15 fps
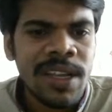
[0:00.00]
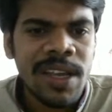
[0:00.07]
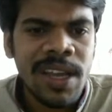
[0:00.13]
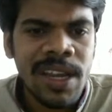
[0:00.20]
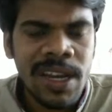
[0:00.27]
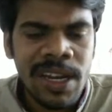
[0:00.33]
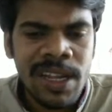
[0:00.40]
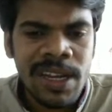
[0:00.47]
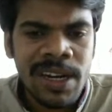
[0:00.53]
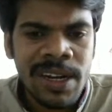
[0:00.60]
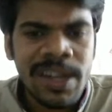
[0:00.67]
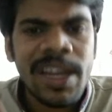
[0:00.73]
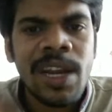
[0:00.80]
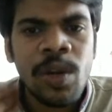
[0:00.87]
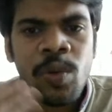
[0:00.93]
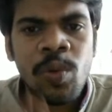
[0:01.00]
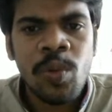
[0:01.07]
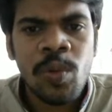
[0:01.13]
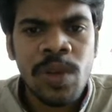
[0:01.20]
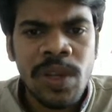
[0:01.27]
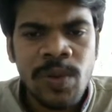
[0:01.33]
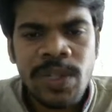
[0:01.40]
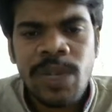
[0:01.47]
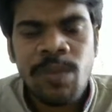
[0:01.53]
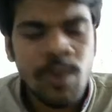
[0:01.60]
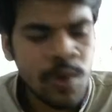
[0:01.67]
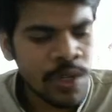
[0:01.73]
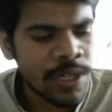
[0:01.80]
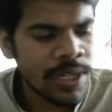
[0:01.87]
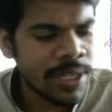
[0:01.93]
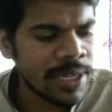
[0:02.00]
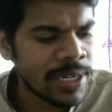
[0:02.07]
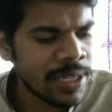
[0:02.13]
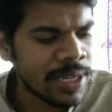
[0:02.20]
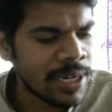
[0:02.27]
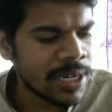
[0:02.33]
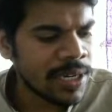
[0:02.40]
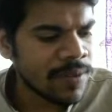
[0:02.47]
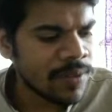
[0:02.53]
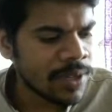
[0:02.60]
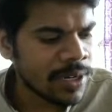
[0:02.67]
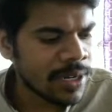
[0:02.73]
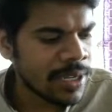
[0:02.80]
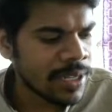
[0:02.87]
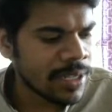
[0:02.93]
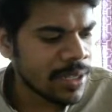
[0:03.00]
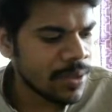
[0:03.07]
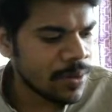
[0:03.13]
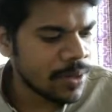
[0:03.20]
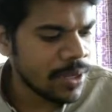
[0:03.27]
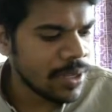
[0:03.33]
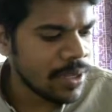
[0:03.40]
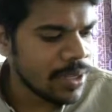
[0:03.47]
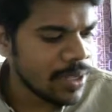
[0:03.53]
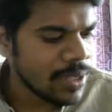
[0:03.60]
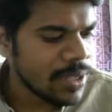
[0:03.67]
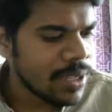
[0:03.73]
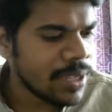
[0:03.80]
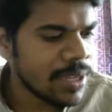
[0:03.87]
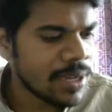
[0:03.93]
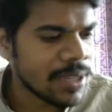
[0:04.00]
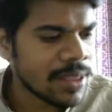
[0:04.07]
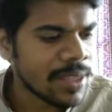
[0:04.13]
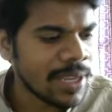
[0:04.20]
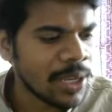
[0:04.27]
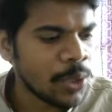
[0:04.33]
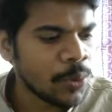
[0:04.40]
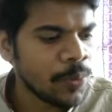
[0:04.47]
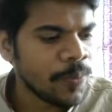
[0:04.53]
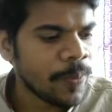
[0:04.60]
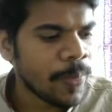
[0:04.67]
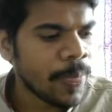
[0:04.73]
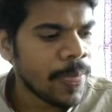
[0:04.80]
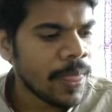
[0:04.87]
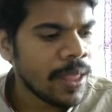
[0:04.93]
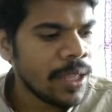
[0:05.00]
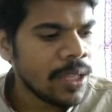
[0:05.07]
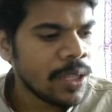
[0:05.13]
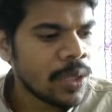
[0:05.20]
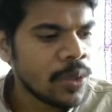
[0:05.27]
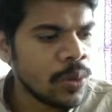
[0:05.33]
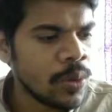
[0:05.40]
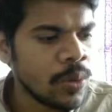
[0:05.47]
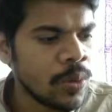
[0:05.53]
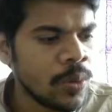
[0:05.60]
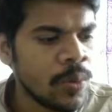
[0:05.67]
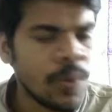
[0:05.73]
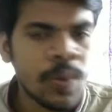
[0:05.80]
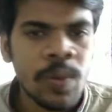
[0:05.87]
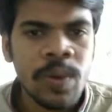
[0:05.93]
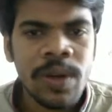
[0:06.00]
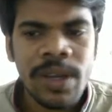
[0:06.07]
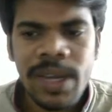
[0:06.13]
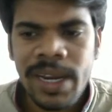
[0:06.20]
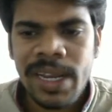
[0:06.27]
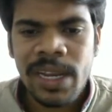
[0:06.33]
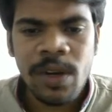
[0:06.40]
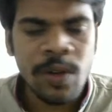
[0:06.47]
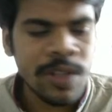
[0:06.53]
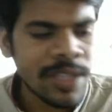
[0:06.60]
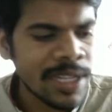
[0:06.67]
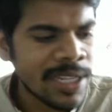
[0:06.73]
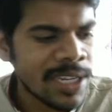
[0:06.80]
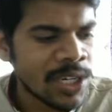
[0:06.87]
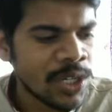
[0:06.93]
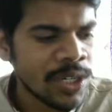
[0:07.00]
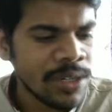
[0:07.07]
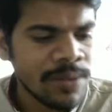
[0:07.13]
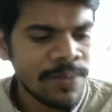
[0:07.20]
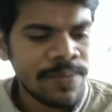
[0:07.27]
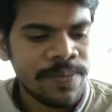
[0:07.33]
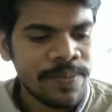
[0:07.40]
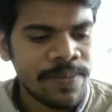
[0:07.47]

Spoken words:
I'll try to give some questions at the end of the class. Okay. Yeah. Thank you. So, can I close the session?